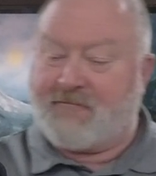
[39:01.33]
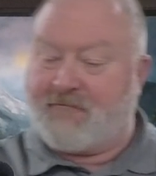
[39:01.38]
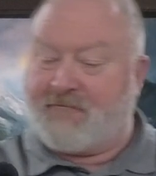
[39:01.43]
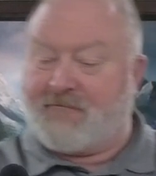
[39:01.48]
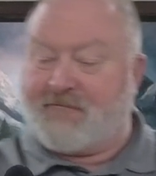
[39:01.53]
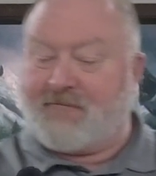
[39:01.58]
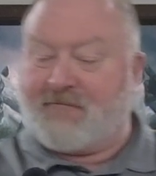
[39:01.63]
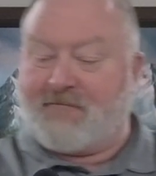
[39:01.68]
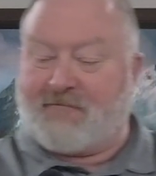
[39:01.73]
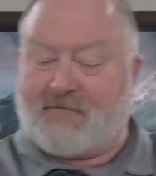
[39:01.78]

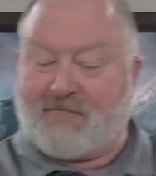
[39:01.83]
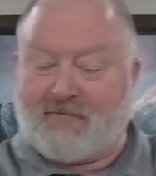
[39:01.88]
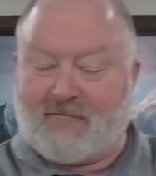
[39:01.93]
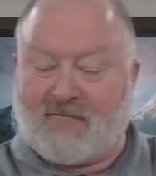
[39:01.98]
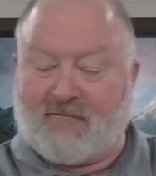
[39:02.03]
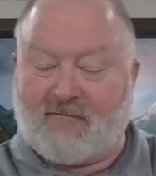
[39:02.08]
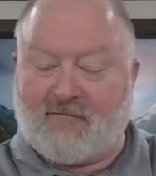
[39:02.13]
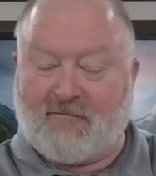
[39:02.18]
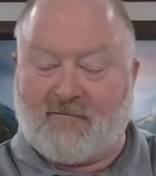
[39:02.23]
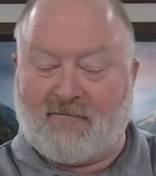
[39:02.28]

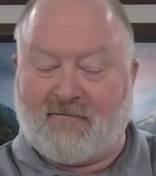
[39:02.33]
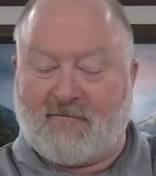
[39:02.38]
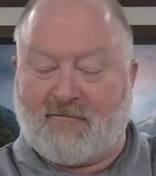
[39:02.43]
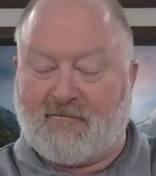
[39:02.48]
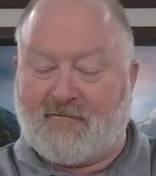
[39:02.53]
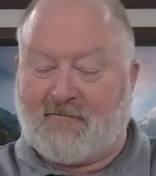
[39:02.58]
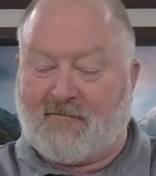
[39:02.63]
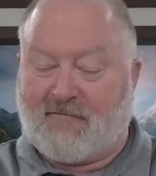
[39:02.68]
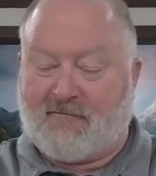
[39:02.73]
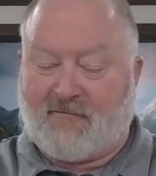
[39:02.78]

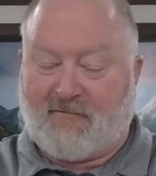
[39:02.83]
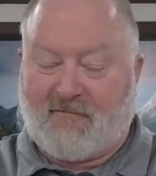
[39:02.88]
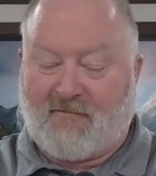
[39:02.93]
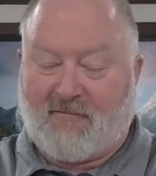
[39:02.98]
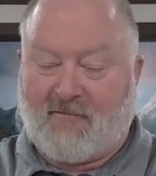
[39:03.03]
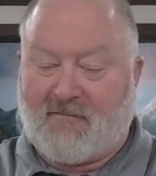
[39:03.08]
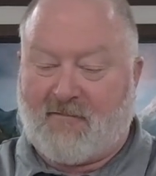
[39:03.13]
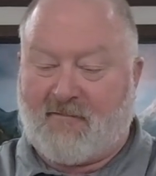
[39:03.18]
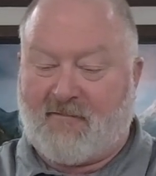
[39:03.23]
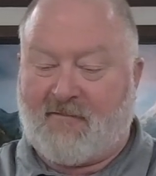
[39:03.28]

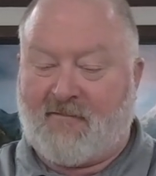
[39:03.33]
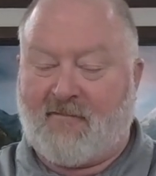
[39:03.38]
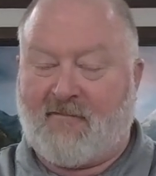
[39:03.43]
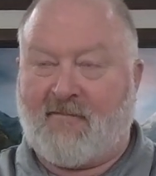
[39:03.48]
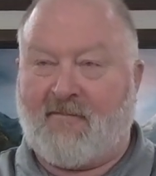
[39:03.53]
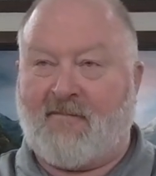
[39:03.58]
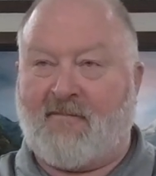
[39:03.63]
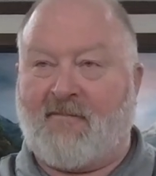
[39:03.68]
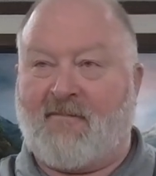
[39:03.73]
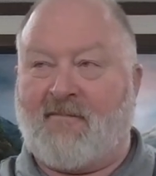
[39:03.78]

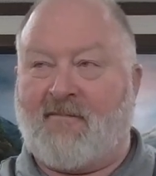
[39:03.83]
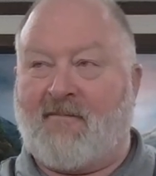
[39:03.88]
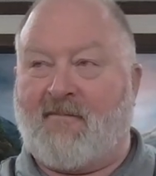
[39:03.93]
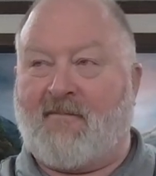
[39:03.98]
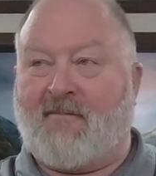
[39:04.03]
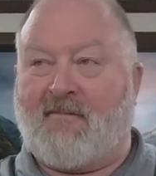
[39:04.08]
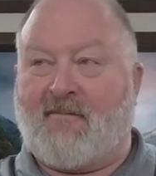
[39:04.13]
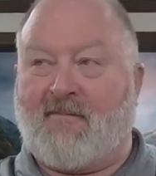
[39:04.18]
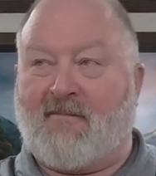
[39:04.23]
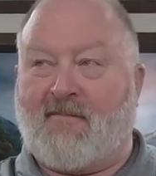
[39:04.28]

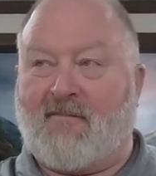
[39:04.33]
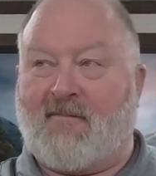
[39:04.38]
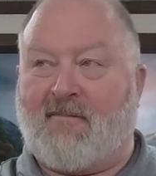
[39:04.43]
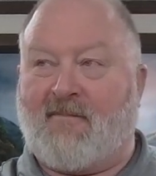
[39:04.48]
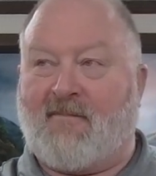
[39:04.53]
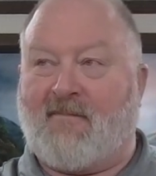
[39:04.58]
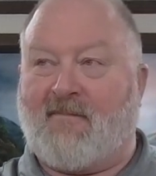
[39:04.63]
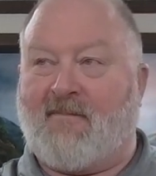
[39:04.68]
No one is speaking in this clip.